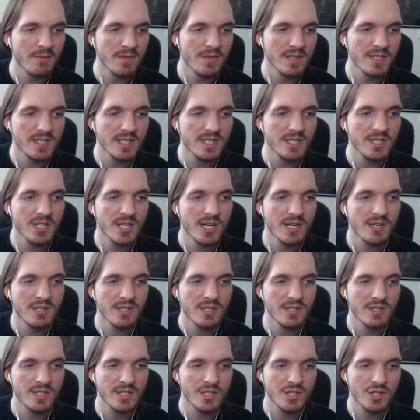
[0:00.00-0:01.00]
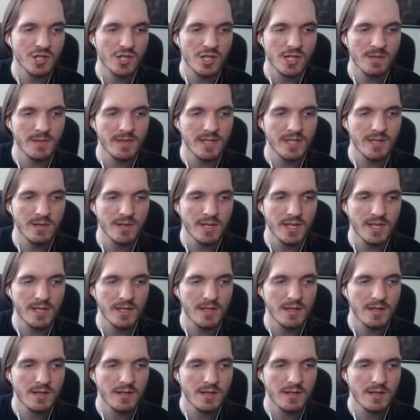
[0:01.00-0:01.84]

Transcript: because each character is extremely unique.